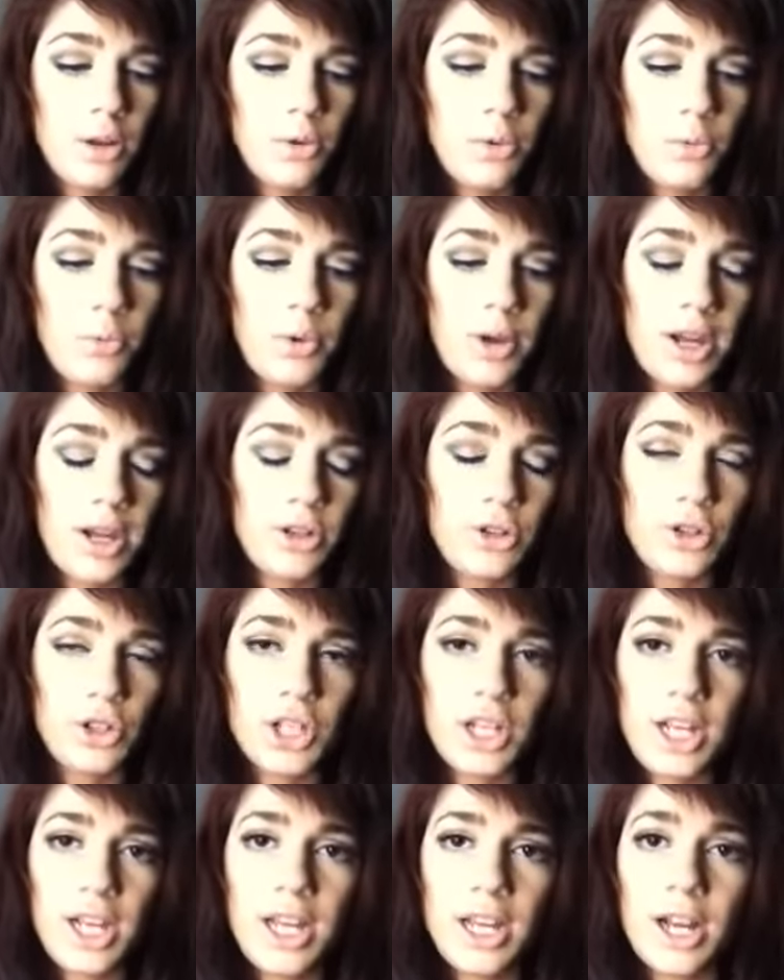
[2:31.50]
which
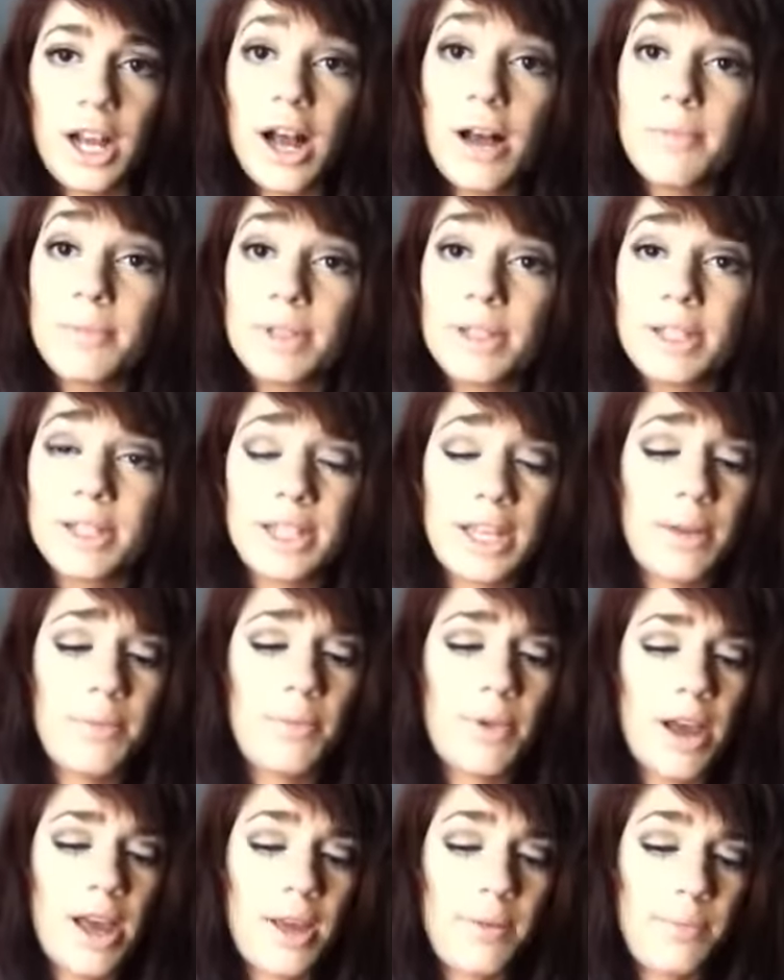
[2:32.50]
it comes the same
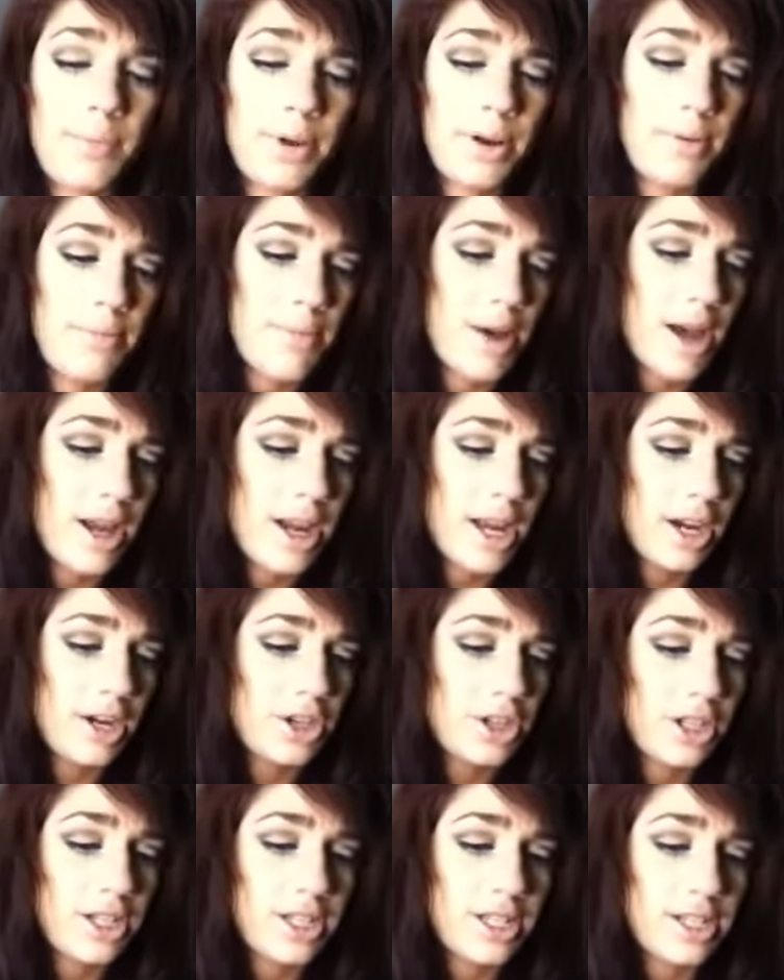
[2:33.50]
way, but mine
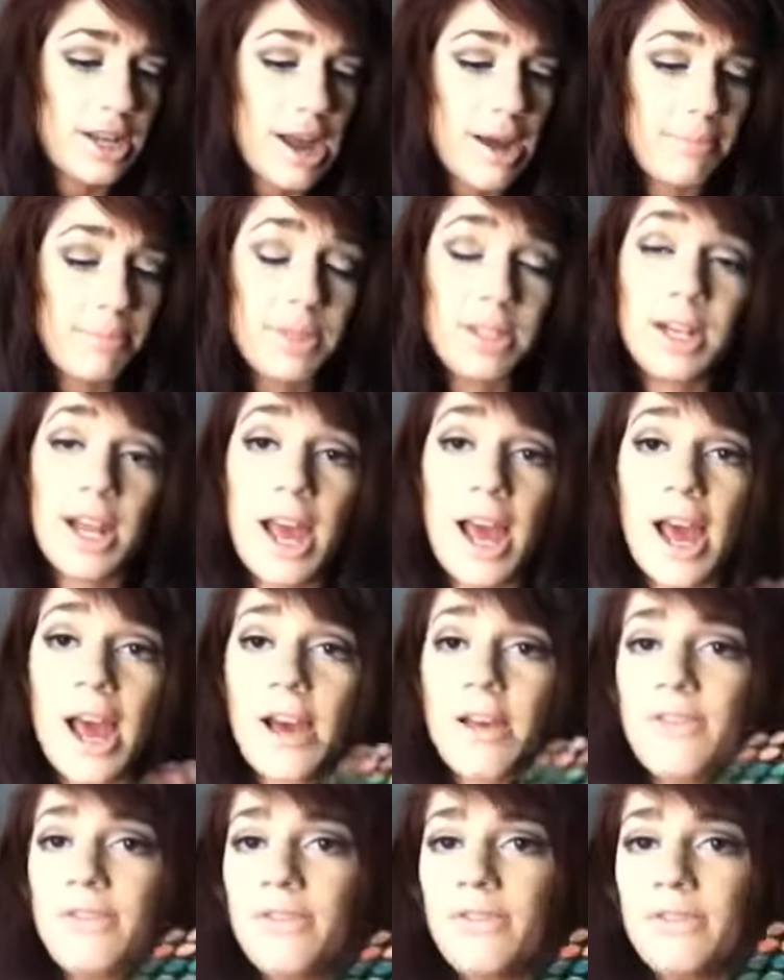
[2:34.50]
actually snapped in half,